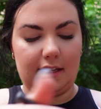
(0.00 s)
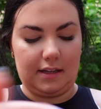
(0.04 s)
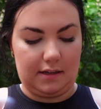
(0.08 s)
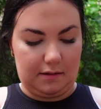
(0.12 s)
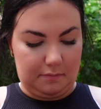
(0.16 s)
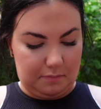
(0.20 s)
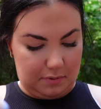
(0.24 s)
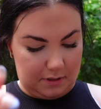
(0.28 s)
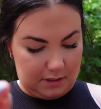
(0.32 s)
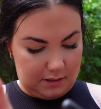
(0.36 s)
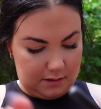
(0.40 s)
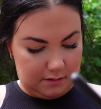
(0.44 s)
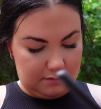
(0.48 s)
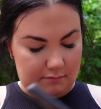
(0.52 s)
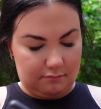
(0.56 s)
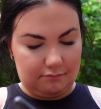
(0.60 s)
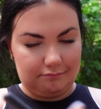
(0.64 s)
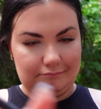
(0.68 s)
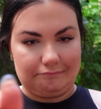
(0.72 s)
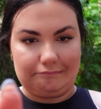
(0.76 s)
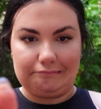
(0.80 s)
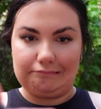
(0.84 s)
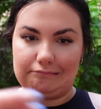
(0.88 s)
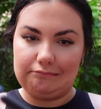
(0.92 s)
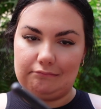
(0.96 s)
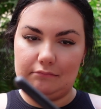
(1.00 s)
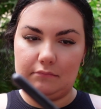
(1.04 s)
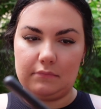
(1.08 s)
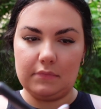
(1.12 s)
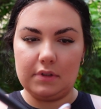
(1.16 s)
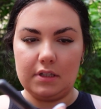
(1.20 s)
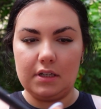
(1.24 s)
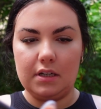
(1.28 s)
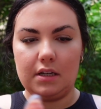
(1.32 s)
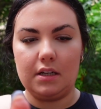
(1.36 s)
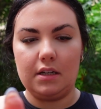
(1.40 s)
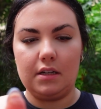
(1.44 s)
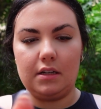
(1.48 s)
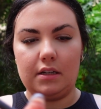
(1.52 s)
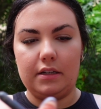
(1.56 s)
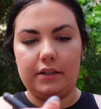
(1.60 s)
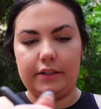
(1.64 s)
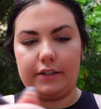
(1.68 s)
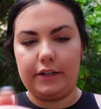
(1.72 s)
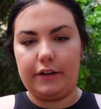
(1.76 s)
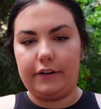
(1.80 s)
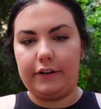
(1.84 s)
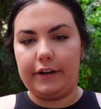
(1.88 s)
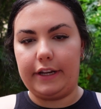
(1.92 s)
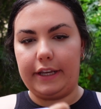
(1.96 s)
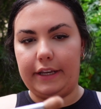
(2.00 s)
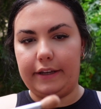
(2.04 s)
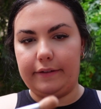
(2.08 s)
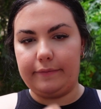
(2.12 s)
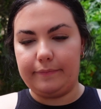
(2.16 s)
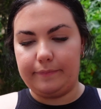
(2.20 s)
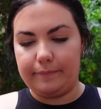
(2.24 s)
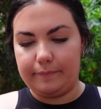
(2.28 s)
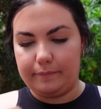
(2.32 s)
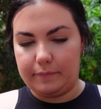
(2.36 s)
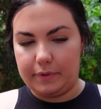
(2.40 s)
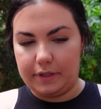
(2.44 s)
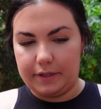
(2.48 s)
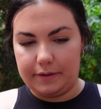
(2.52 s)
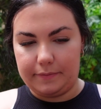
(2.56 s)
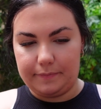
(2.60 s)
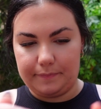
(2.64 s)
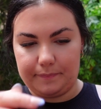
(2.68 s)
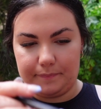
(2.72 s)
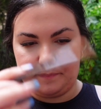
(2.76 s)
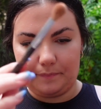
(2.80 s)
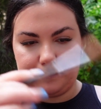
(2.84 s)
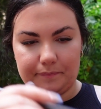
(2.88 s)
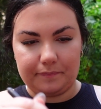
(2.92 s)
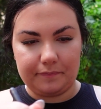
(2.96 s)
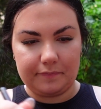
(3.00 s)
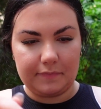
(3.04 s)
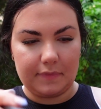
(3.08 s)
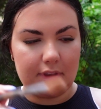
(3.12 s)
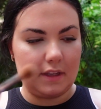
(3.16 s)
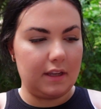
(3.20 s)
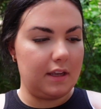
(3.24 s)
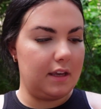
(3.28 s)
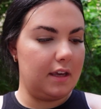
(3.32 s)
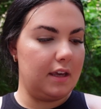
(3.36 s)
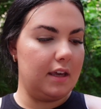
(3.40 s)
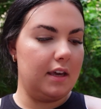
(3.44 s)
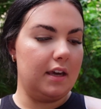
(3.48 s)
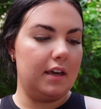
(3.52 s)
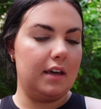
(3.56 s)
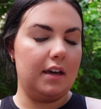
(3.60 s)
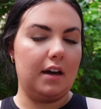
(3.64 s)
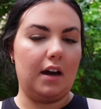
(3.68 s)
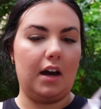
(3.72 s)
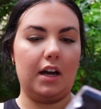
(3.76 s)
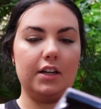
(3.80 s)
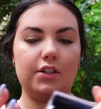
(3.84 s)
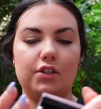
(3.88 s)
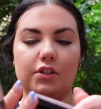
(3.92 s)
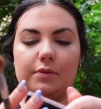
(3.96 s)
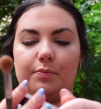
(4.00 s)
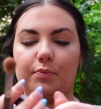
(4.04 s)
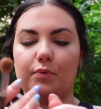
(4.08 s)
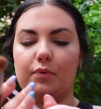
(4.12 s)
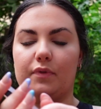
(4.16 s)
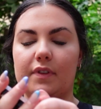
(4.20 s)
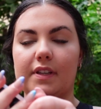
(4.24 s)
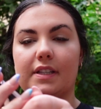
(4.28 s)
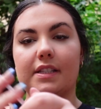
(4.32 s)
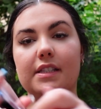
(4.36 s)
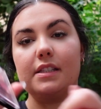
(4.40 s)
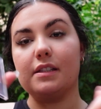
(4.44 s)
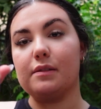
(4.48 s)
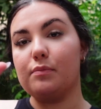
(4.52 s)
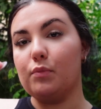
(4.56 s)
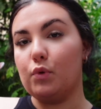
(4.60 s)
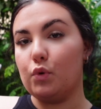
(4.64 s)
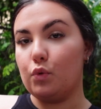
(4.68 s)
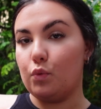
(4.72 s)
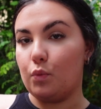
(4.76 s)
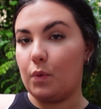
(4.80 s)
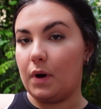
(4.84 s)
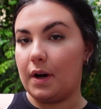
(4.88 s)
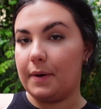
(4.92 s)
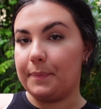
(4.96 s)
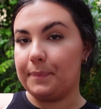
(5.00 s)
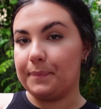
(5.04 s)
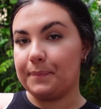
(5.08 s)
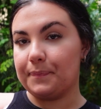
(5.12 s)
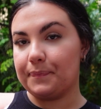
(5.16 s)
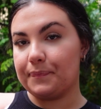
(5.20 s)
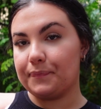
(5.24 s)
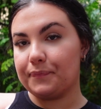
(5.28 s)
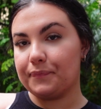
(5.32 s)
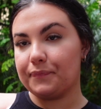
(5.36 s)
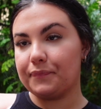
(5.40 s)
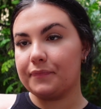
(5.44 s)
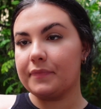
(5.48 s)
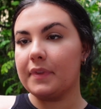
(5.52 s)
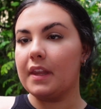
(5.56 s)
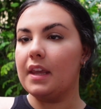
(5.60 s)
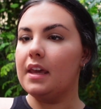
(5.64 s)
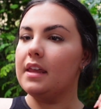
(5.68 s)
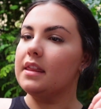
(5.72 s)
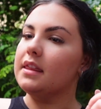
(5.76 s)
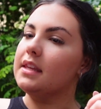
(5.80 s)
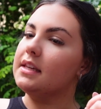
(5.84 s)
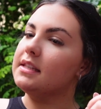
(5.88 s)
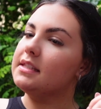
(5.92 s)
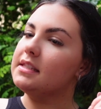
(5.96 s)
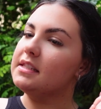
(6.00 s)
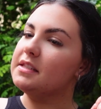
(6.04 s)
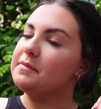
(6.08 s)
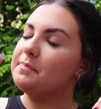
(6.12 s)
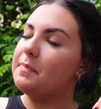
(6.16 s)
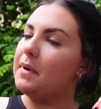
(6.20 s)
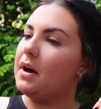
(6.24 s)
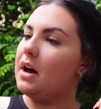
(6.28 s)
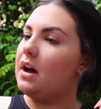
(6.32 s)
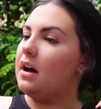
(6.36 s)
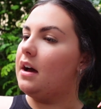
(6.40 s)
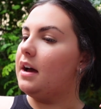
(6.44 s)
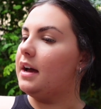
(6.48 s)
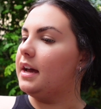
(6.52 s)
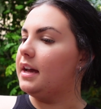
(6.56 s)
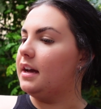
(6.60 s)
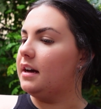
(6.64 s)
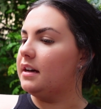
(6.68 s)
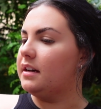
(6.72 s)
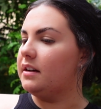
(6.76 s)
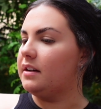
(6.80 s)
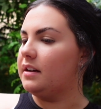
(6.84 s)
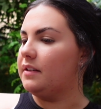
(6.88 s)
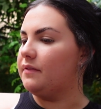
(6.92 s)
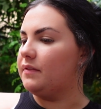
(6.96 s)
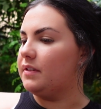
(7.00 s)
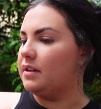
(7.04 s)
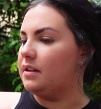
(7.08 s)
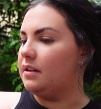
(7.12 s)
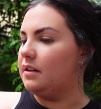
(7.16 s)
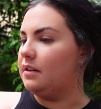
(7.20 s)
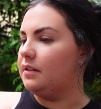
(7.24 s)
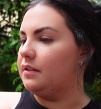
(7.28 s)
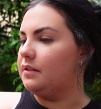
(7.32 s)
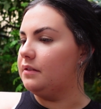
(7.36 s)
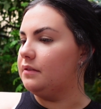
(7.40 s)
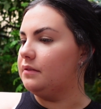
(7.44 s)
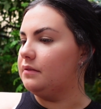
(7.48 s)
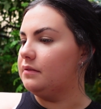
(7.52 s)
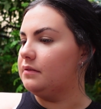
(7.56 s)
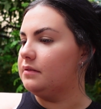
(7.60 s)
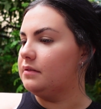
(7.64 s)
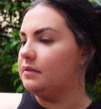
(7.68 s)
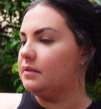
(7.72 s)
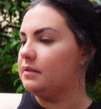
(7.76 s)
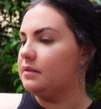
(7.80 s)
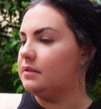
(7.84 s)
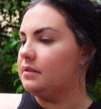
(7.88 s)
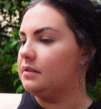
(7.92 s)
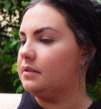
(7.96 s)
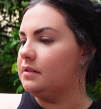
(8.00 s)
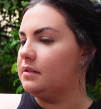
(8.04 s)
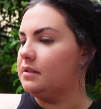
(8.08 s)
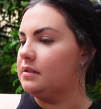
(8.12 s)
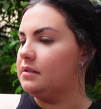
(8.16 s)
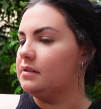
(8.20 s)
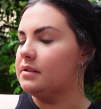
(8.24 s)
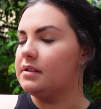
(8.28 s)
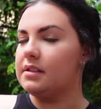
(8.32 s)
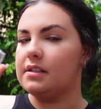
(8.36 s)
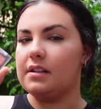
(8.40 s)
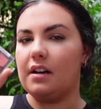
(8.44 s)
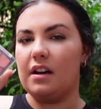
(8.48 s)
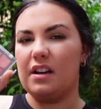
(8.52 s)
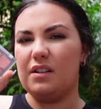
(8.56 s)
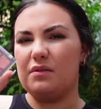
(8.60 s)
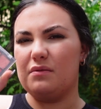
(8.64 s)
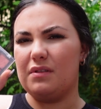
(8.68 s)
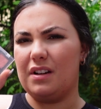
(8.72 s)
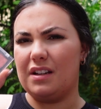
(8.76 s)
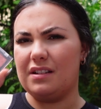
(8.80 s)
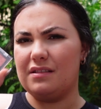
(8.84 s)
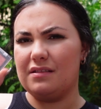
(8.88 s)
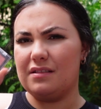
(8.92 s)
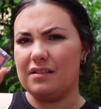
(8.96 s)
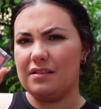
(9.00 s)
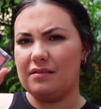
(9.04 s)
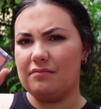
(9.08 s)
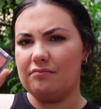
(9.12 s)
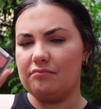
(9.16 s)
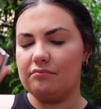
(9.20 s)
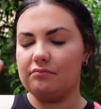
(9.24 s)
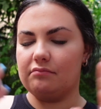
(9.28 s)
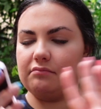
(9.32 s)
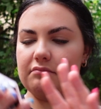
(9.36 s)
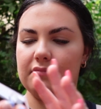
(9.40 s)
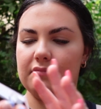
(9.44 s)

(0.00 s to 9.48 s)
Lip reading: getting a bit dirty. But I just brought this small one. This is by, I don't even know, Style London.